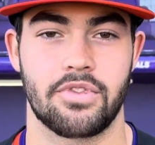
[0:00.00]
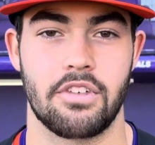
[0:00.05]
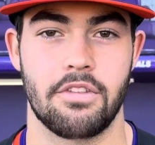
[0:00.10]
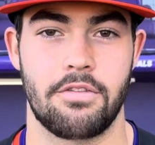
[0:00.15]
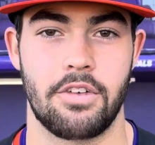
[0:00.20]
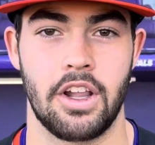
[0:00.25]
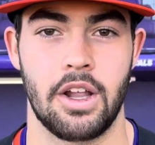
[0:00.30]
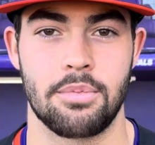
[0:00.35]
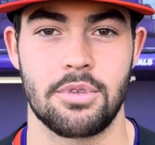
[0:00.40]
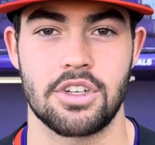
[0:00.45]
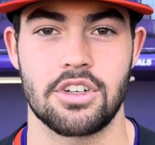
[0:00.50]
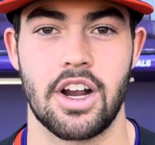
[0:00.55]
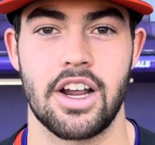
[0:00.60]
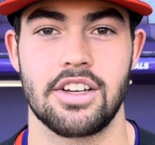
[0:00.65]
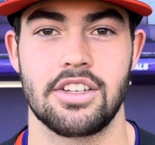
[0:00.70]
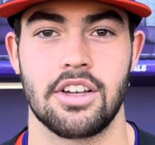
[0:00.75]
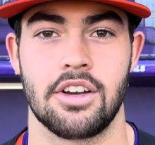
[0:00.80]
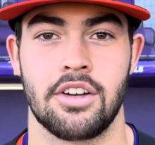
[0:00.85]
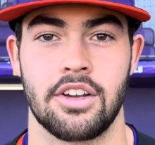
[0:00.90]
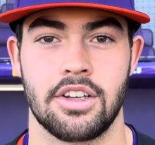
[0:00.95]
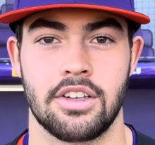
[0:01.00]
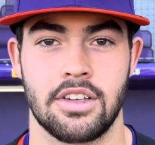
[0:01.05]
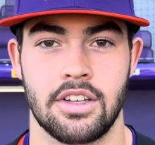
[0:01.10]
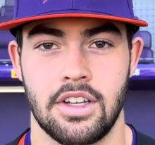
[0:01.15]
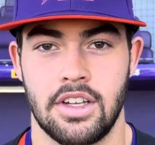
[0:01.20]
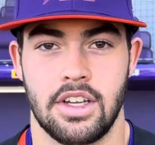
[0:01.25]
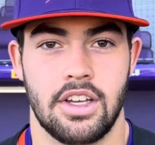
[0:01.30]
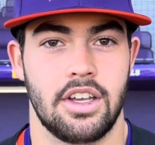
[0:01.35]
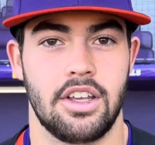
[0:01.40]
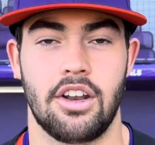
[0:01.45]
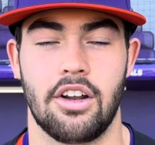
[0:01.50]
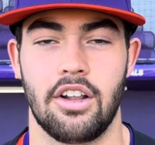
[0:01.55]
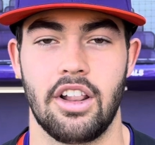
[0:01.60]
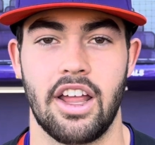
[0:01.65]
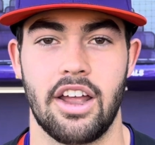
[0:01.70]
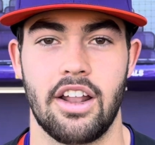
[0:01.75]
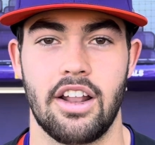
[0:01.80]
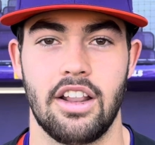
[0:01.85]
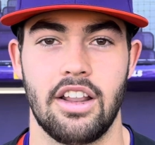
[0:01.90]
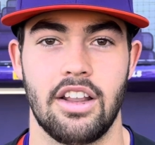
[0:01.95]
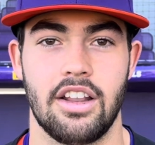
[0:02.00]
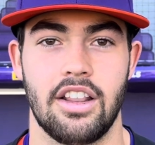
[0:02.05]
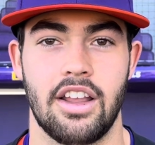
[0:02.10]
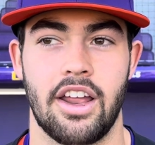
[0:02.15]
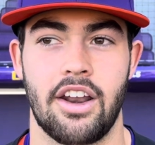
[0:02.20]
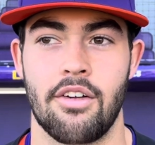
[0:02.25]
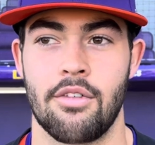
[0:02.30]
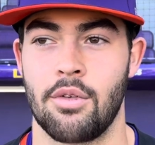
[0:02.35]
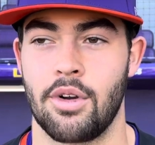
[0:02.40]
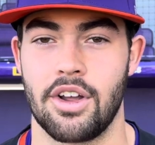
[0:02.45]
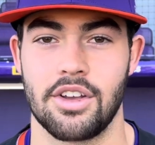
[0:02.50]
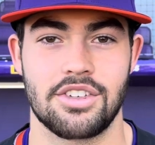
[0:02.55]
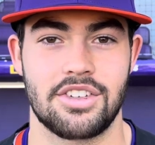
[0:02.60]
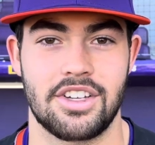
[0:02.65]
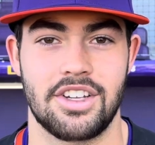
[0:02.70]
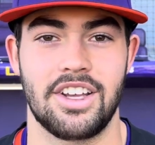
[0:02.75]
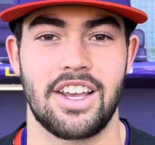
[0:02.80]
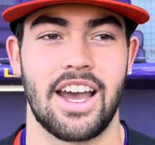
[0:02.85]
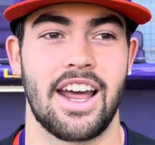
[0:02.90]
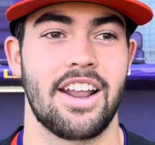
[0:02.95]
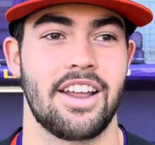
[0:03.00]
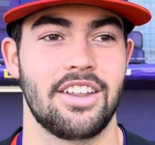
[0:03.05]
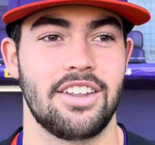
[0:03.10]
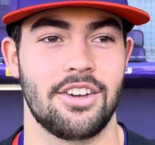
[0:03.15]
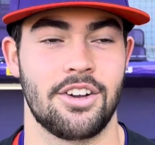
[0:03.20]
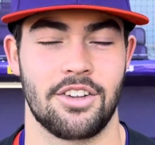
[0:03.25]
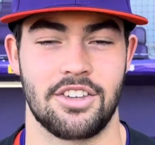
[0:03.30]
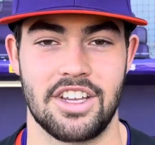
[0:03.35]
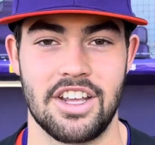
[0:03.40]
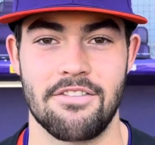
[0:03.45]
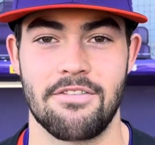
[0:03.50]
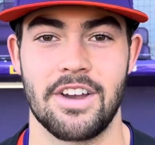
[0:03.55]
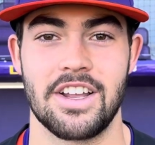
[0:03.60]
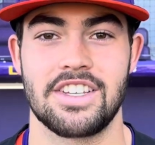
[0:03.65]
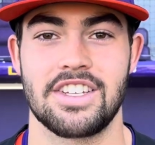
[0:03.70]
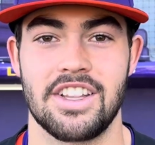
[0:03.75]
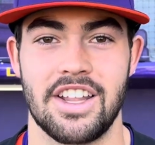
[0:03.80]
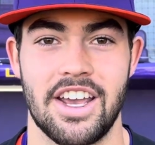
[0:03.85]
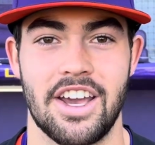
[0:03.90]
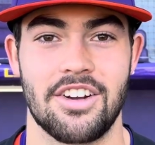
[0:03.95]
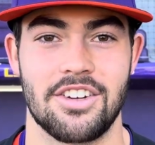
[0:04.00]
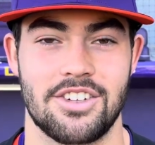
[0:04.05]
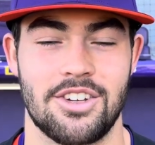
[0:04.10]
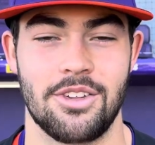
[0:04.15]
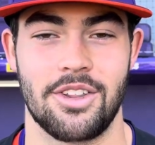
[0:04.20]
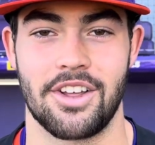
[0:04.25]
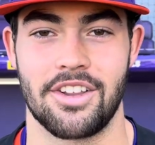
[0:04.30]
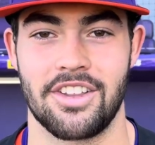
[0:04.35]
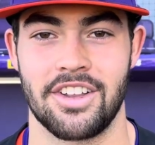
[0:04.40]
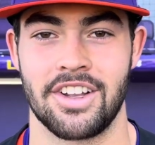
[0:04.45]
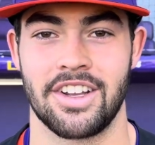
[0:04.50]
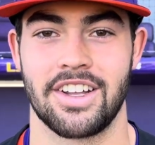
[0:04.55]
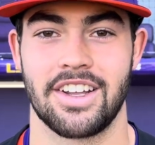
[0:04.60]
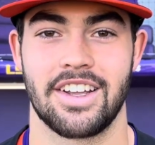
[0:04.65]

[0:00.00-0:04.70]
fill up the strike zone, and let everyone else kind of, defense and the hitters do their thing.